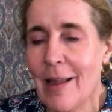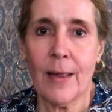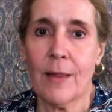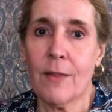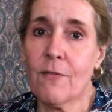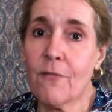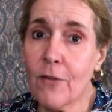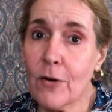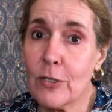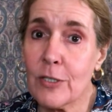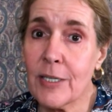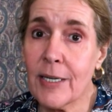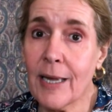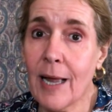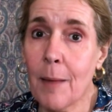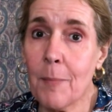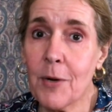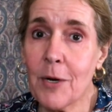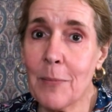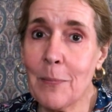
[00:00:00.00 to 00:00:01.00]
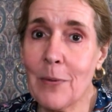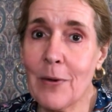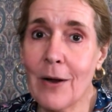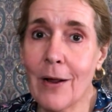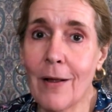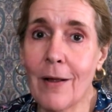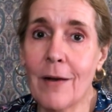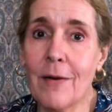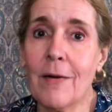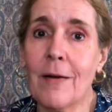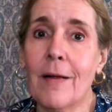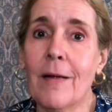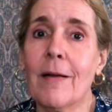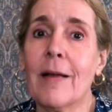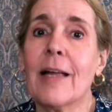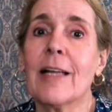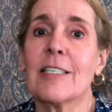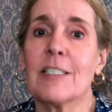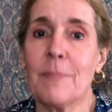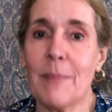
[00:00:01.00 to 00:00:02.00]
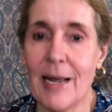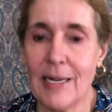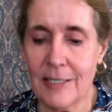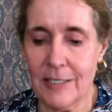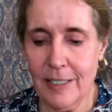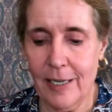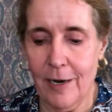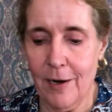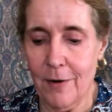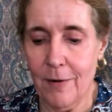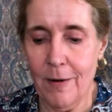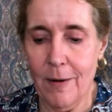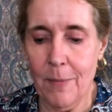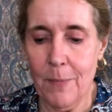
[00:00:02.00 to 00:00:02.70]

The first thing I'm going to put on is mascara